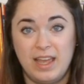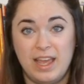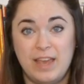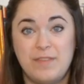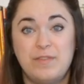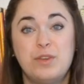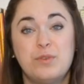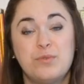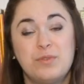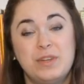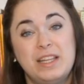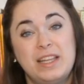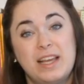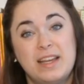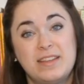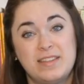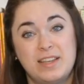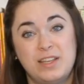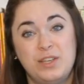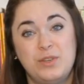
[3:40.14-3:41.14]
if you
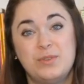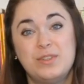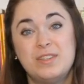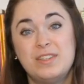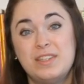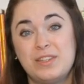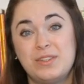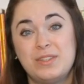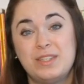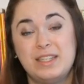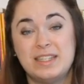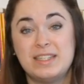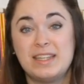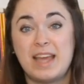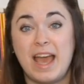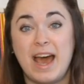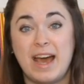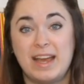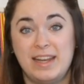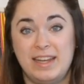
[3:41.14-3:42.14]
realize that you still need
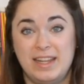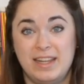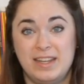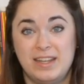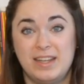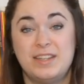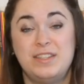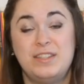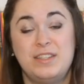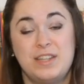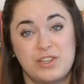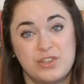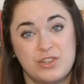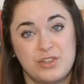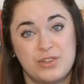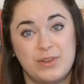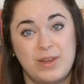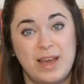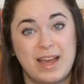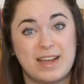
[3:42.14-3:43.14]
to add in
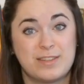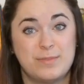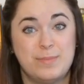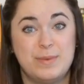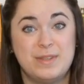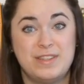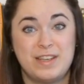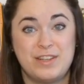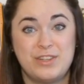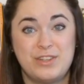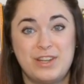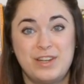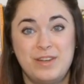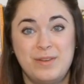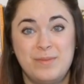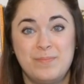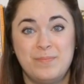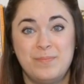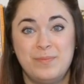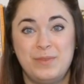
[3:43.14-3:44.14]
additional exposition,